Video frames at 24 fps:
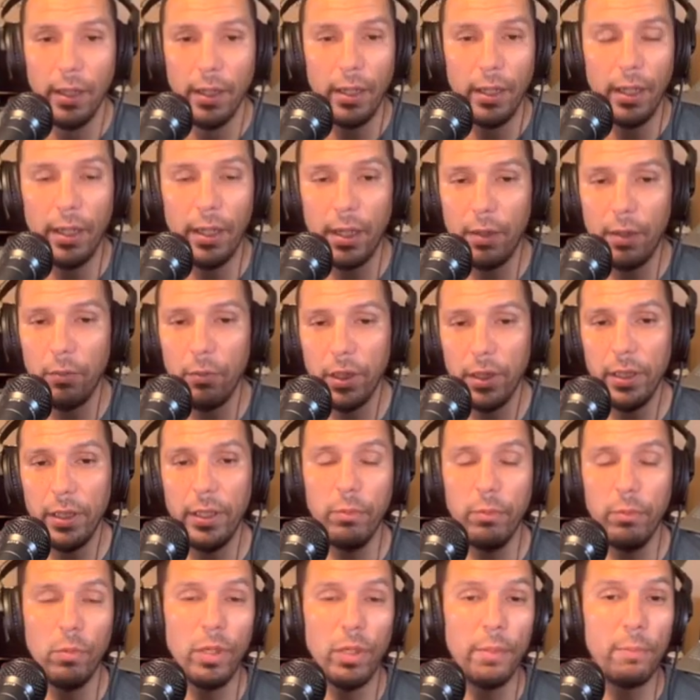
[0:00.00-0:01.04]
And I really
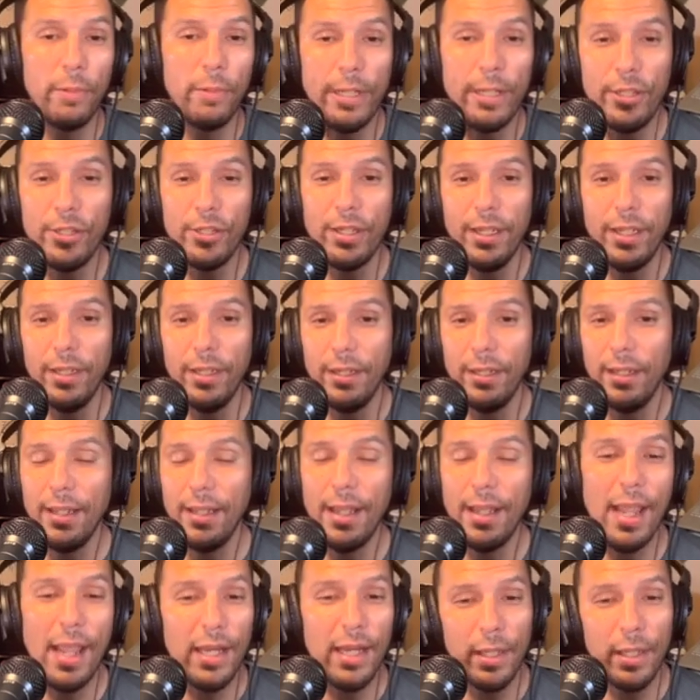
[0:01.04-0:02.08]
would appreciate
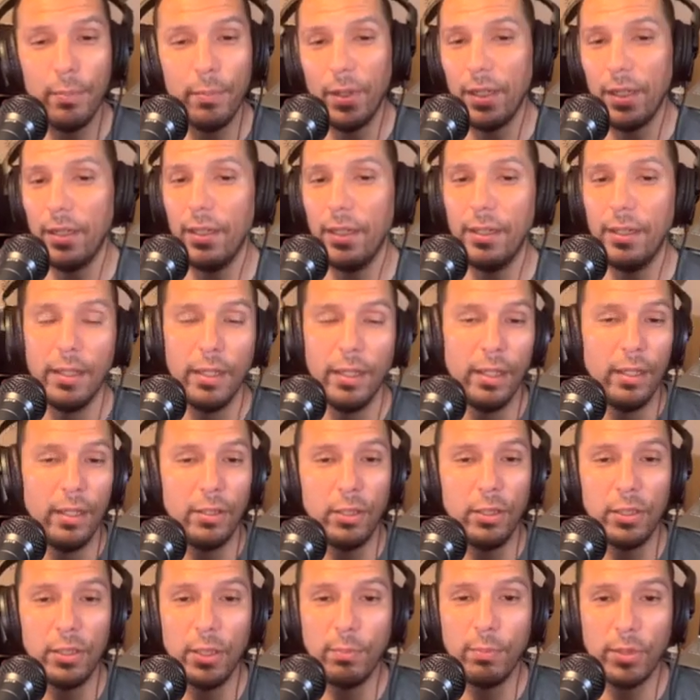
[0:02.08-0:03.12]
anybody
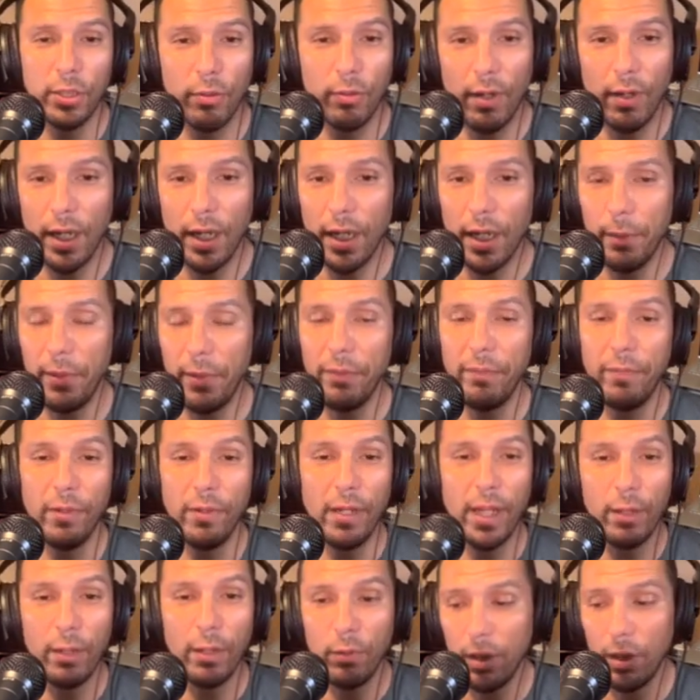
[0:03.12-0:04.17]
to subscribe if you
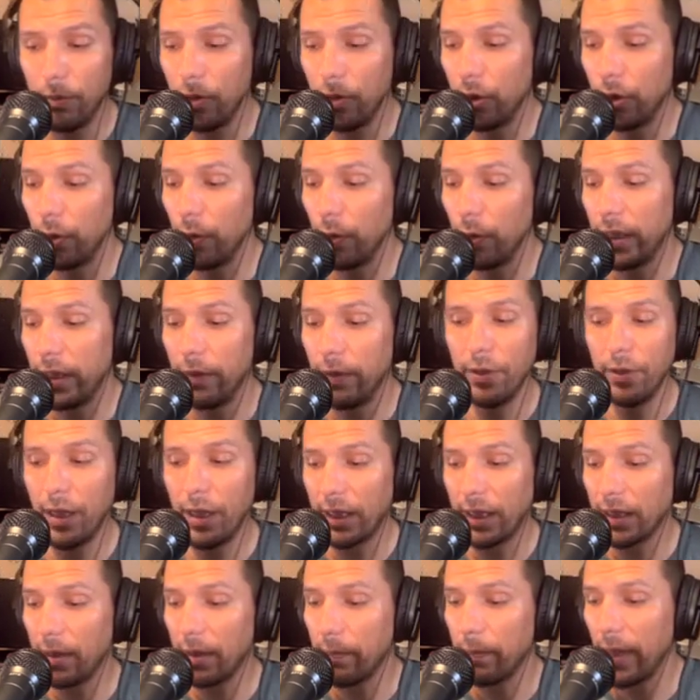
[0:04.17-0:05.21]
like what I'm doing, if you
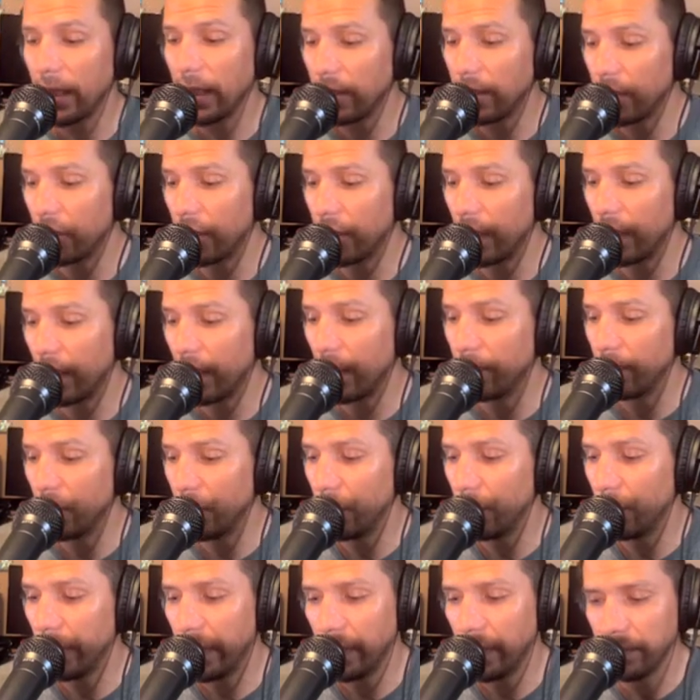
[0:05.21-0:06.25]
like the message that I'm
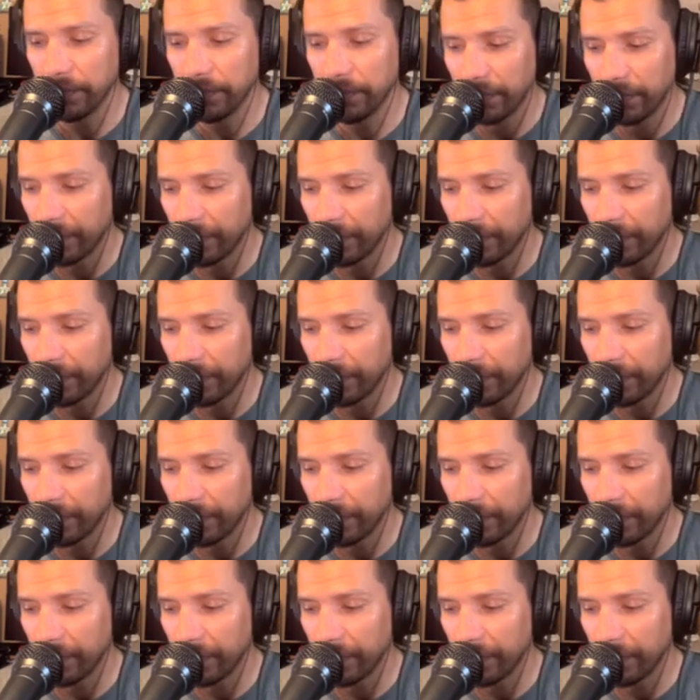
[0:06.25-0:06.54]
doing.